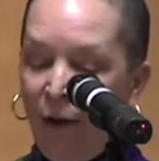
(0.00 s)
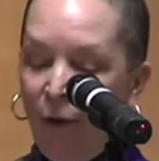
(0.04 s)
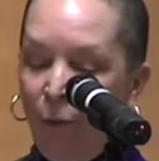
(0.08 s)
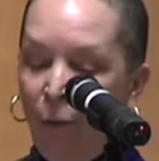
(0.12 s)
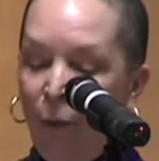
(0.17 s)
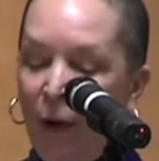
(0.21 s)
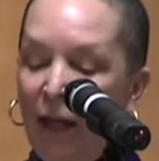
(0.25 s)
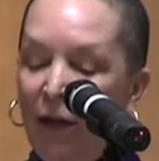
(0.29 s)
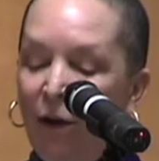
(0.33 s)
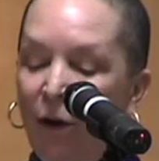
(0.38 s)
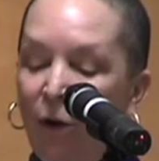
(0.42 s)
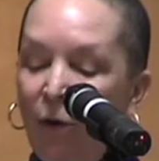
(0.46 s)

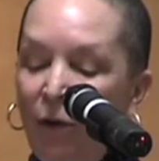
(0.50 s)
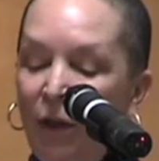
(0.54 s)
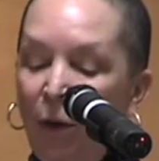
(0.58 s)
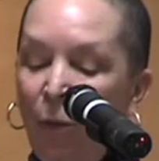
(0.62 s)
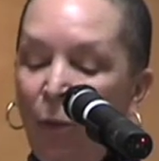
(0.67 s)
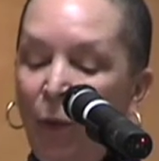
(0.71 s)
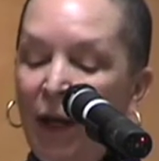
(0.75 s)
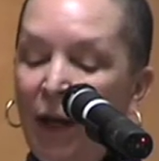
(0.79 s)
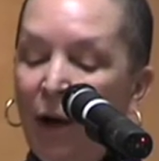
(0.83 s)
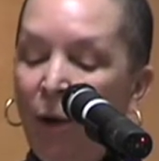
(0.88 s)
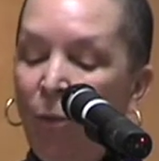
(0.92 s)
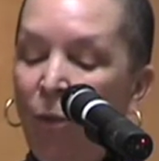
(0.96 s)
We know
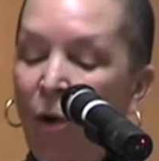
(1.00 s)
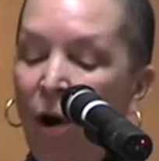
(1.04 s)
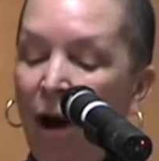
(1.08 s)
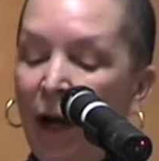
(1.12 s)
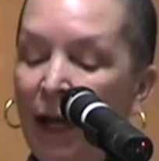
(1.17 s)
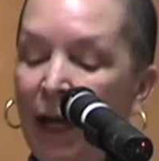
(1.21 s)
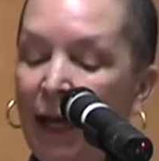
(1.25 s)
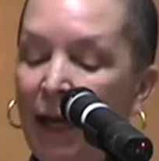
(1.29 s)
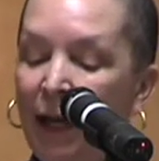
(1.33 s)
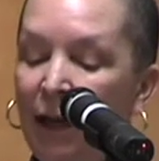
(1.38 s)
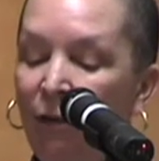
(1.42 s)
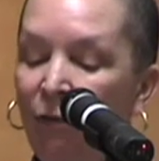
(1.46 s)
that we are
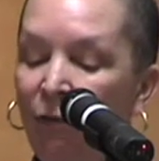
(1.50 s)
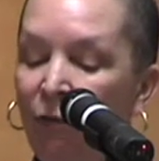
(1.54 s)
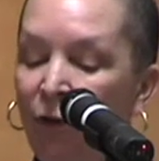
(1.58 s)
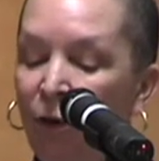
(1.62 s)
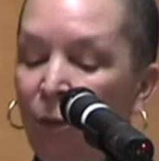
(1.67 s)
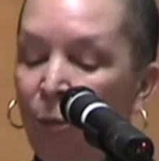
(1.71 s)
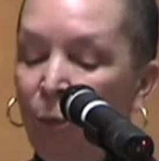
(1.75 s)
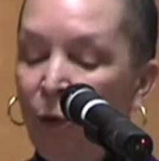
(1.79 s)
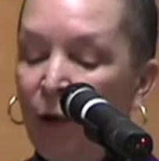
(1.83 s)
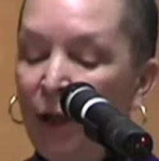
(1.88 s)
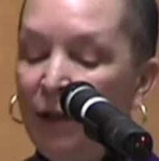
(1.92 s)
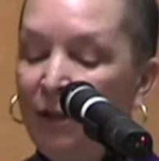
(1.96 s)
walking in
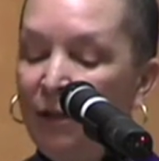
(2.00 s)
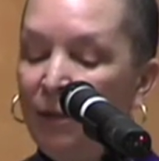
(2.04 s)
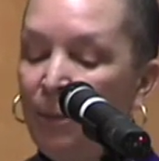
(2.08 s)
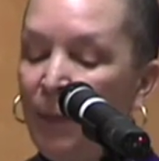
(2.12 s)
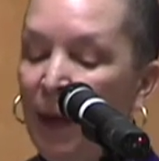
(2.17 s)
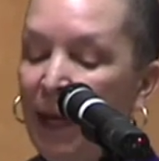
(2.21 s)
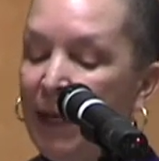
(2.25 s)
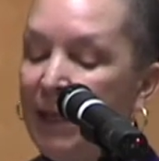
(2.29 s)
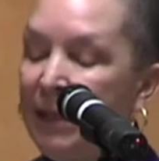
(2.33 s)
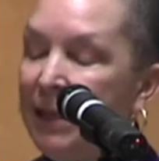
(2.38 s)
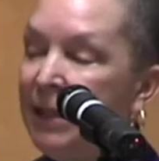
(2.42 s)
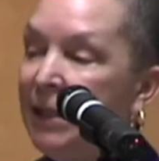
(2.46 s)
footprints
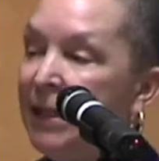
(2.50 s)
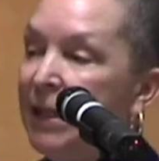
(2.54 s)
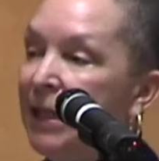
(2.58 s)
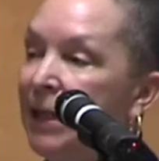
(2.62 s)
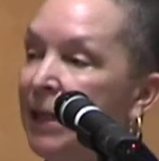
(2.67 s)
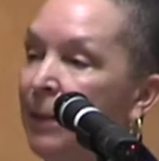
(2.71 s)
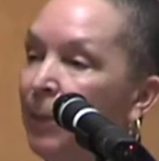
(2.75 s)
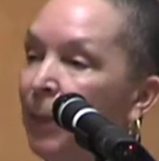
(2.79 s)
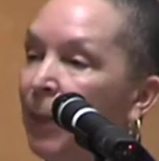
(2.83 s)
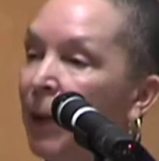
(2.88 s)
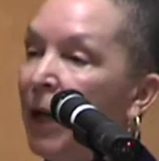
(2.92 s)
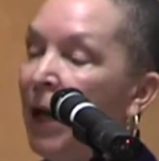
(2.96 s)
made
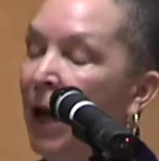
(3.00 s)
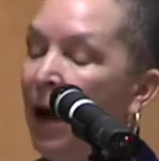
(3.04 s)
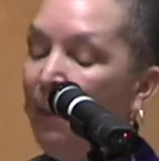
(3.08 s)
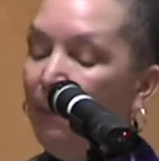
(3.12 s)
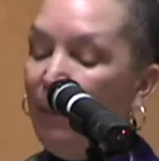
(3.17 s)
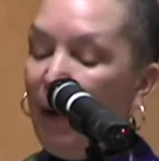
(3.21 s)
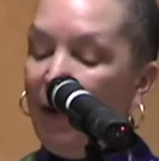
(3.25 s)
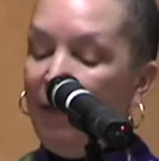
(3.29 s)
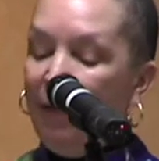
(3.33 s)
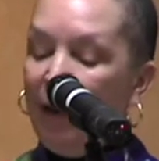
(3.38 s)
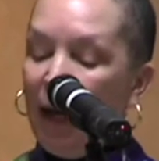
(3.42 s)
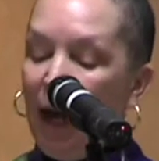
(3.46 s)
deep
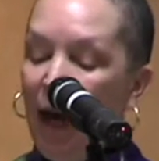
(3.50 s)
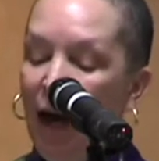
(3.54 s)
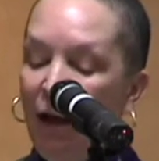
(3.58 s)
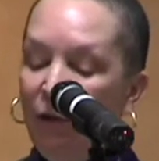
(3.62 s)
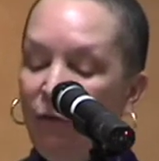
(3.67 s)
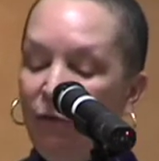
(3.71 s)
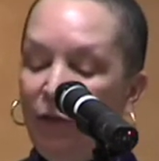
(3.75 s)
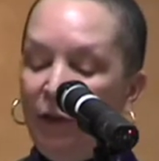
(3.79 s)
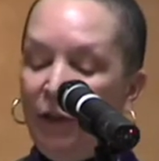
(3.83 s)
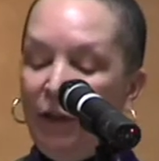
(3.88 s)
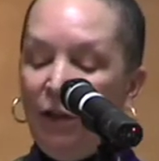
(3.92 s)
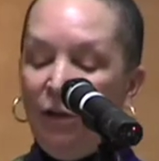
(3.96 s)
by the
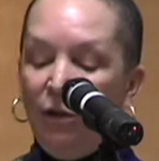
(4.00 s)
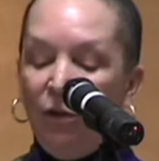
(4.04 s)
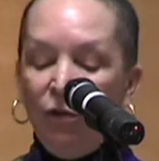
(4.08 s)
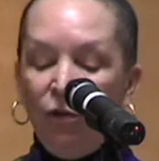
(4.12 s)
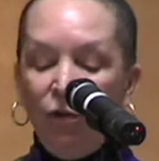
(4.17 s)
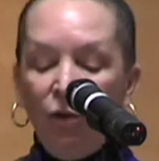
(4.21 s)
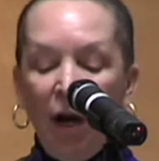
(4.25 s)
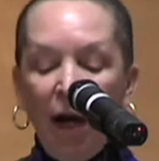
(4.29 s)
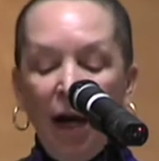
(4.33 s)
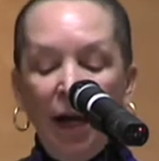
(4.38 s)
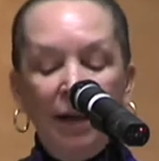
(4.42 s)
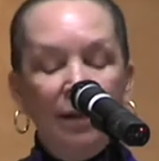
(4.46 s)
confident
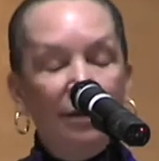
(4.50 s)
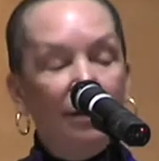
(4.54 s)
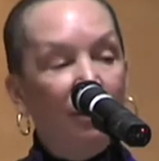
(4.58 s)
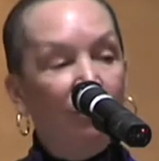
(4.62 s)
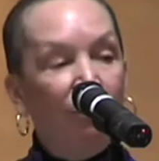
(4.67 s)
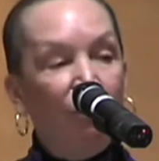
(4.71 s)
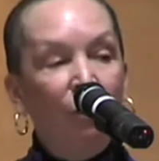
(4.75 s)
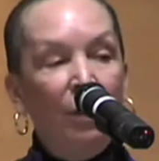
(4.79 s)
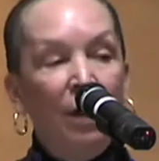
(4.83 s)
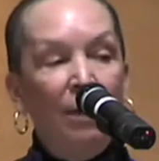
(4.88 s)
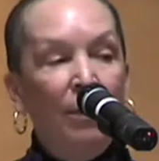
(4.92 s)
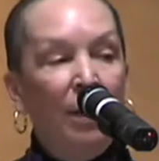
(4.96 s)
strides
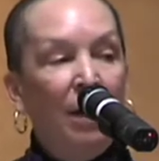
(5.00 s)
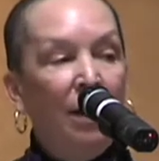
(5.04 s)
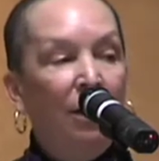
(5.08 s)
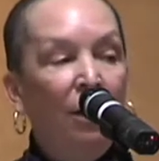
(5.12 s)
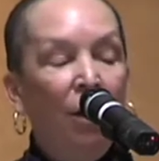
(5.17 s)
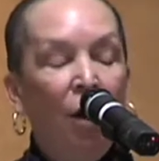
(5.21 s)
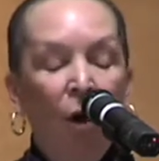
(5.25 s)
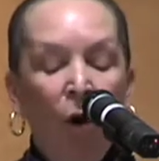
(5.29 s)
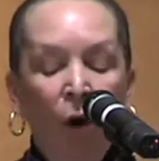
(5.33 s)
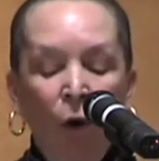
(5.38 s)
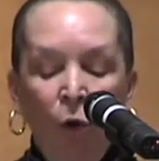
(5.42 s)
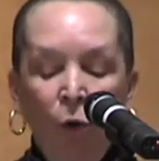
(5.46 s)
of
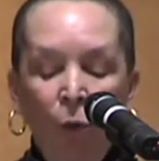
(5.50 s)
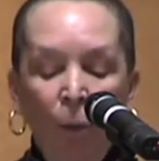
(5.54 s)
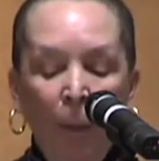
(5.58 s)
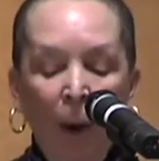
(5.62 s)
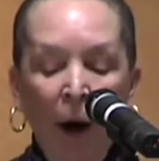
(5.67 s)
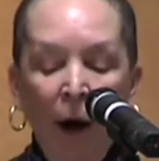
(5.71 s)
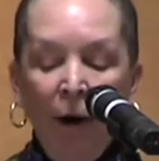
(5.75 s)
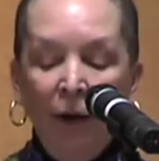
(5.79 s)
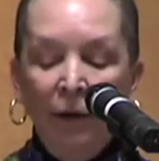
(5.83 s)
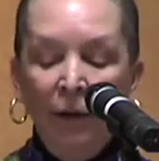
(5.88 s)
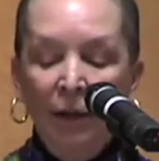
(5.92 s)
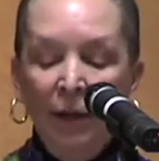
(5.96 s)
women who
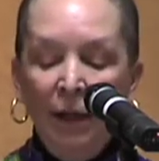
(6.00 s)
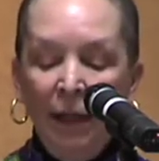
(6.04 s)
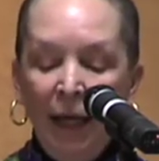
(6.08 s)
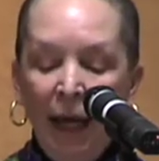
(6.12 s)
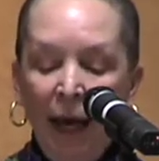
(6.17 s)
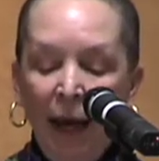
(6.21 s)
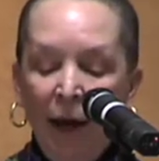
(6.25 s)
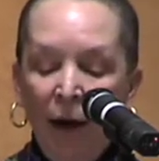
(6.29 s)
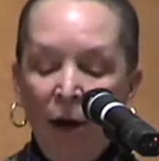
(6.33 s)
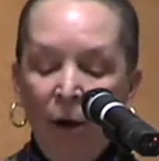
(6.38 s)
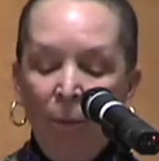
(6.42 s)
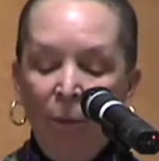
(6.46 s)
parted
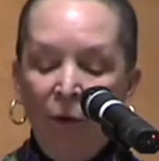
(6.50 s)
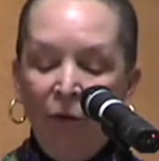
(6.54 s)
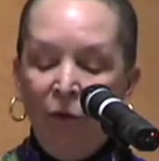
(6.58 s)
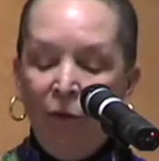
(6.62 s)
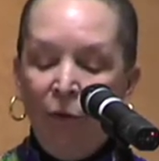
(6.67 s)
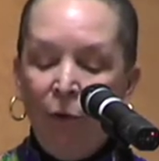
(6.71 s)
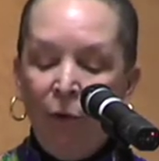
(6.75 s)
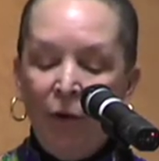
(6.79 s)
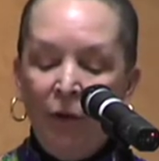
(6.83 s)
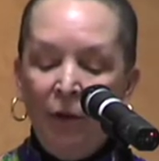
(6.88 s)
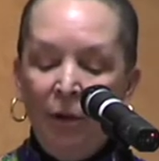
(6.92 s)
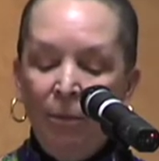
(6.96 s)
the air
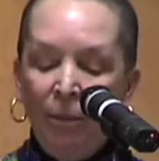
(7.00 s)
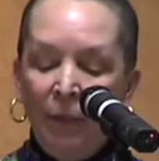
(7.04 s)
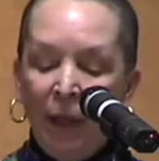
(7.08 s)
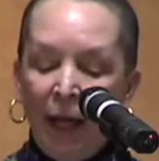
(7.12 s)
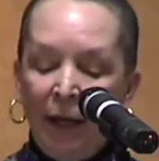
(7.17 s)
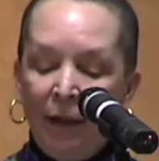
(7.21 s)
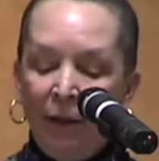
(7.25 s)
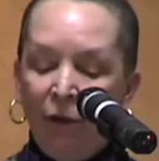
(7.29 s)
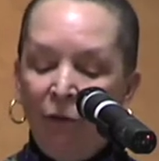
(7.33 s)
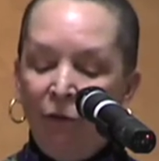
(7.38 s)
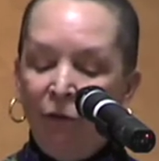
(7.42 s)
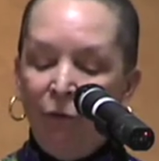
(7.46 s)
before them
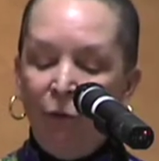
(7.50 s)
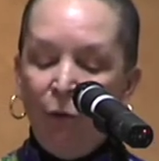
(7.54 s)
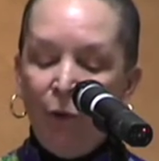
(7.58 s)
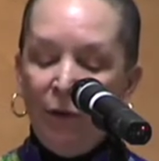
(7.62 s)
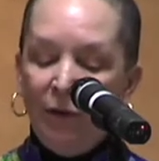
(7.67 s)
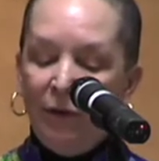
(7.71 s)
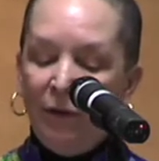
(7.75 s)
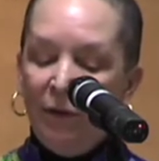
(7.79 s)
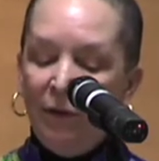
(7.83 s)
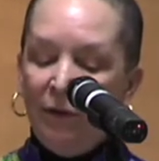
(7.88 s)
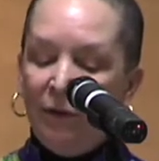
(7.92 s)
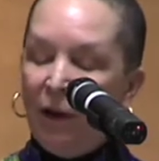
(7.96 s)
like the
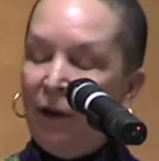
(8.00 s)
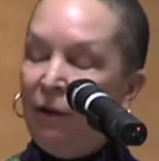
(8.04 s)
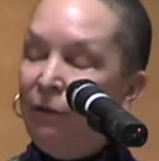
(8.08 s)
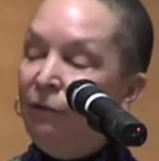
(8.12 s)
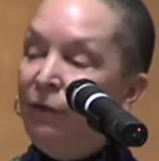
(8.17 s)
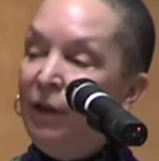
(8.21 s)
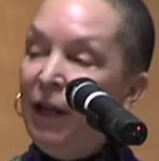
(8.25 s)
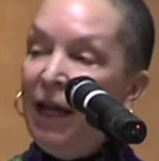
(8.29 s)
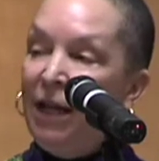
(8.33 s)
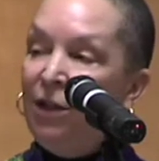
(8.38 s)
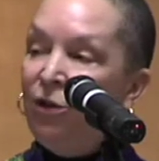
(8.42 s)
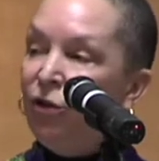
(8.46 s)
forces of
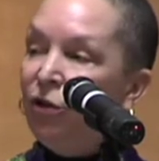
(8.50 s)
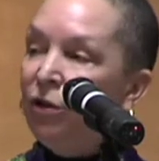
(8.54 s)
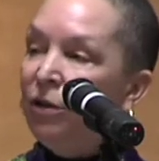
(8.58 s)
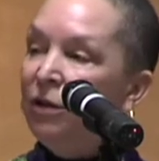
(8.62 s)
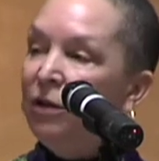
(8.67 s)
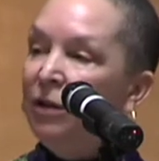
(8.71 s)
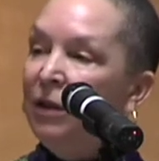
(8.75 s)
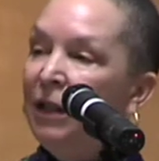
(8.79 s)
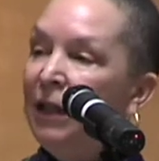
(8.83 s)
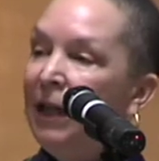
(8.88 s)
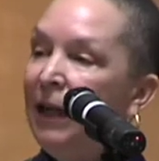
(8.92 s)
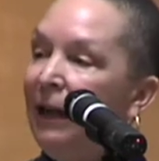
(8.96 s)

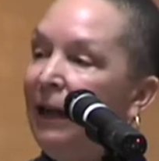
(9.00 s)
nature